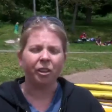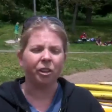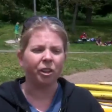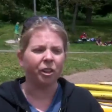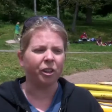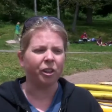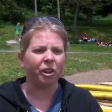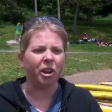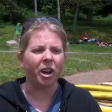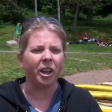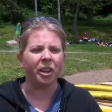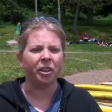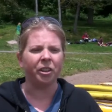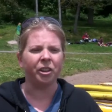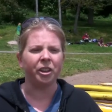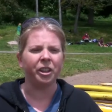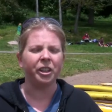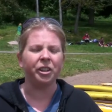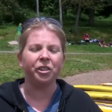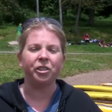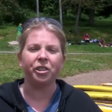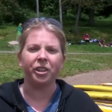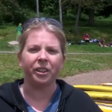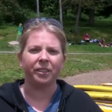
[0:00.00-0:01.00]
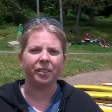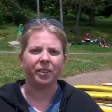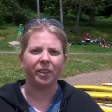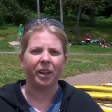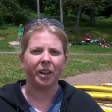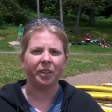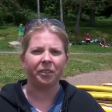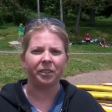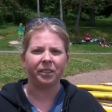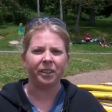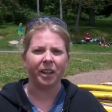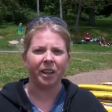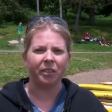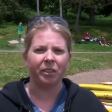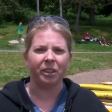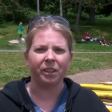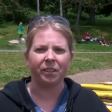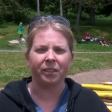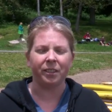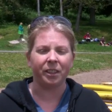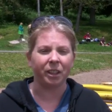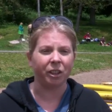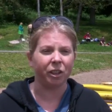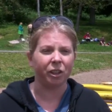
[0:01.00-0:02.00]
They're not learning just life-saving
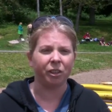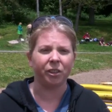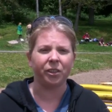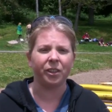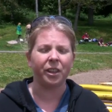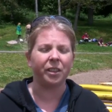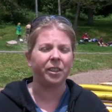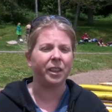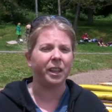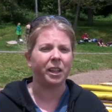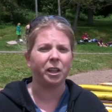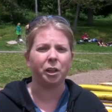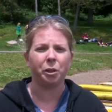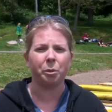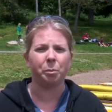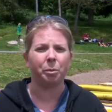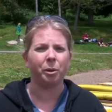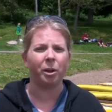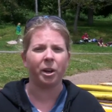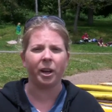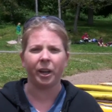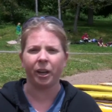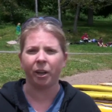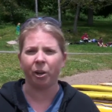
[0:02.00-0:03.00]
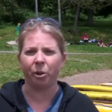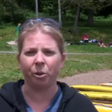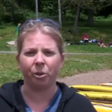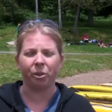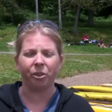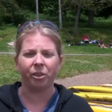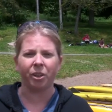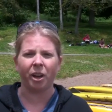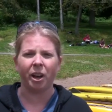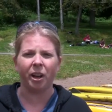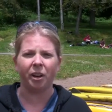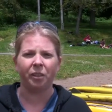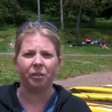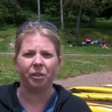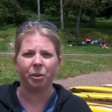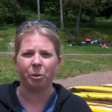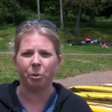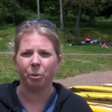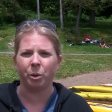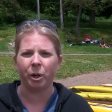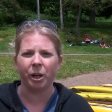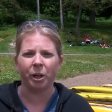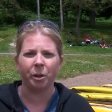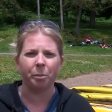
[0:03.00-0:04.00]
skills that they can apply outside of the
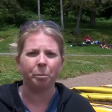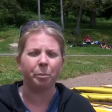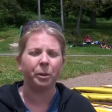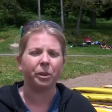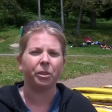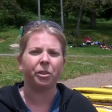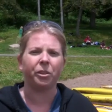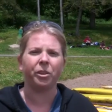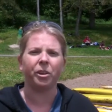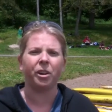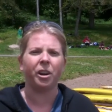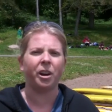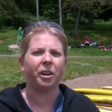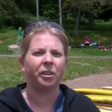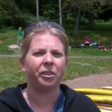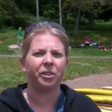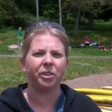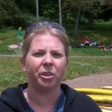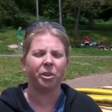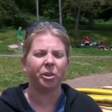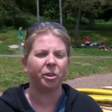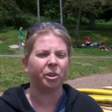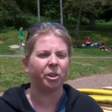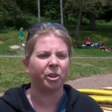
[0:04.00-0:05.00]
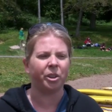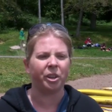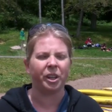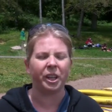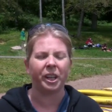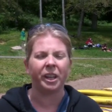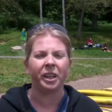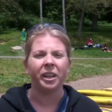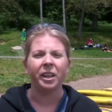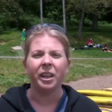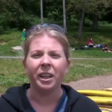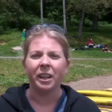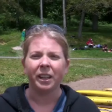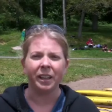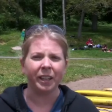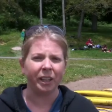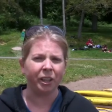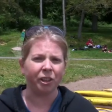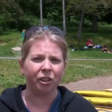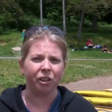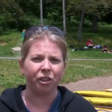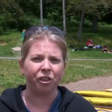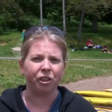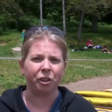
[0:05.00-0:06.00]
work, but they're also learning
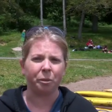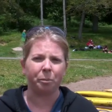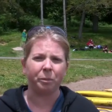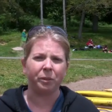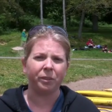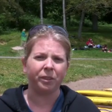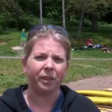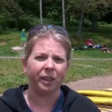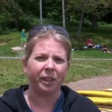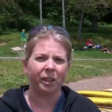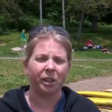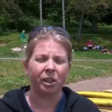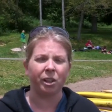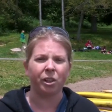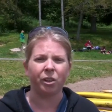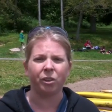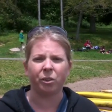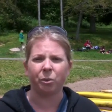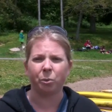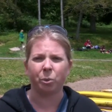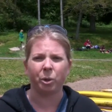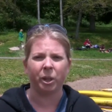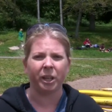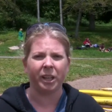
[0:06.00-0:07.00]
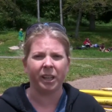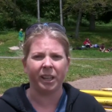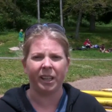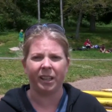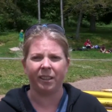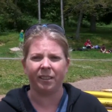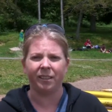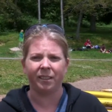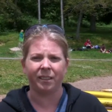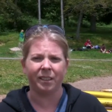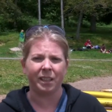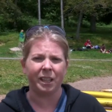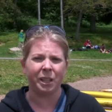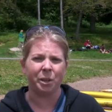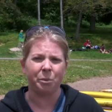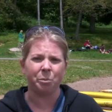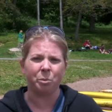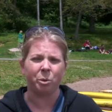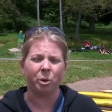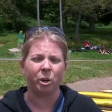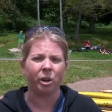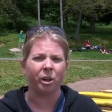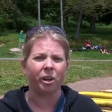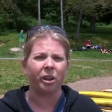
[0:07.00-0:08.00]
leadership skills, working as
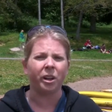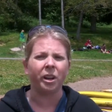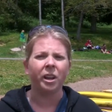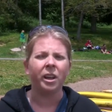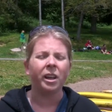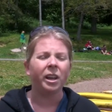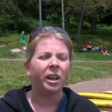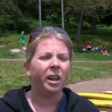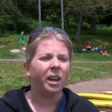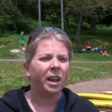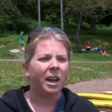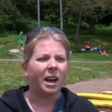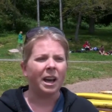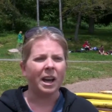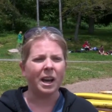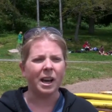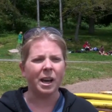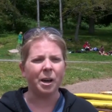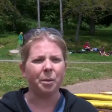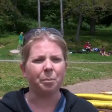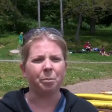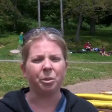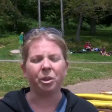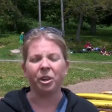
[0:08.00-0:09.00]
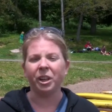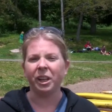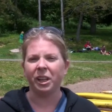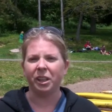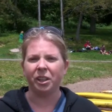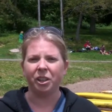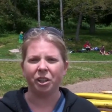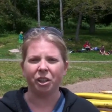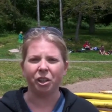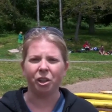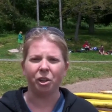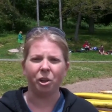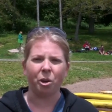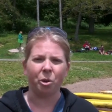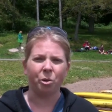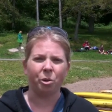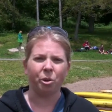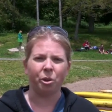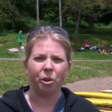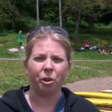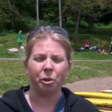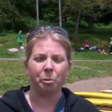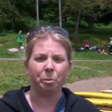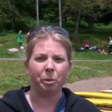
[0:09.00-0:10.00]
teamwork. Um, they're getting to you know
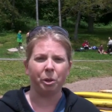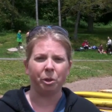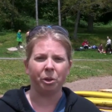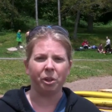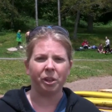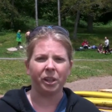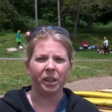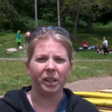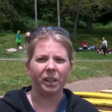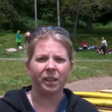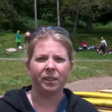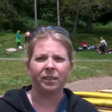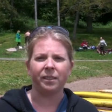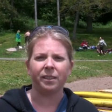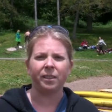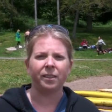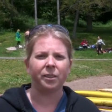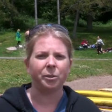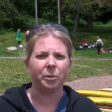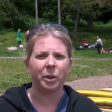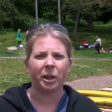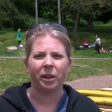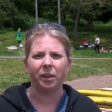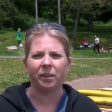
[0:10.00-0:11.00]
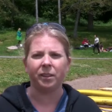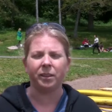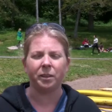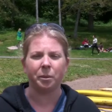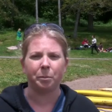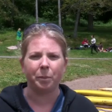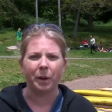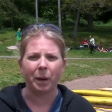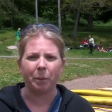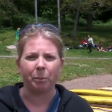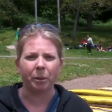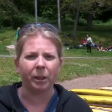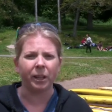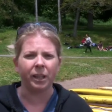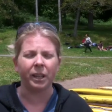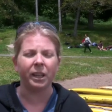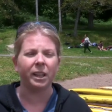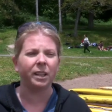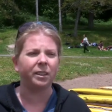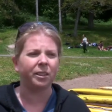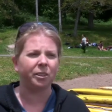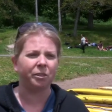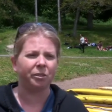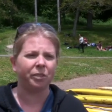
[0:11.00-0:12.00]
their communities as well as the public.
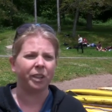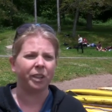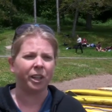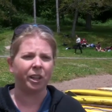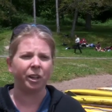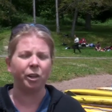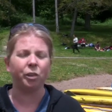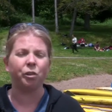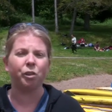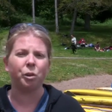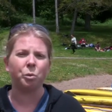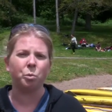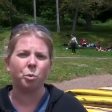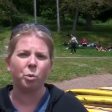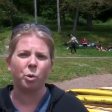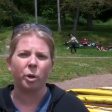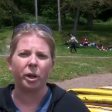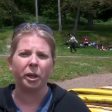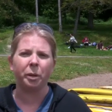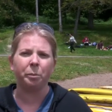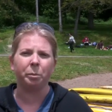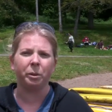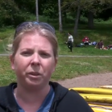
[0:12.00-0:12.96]
It's a very rewarding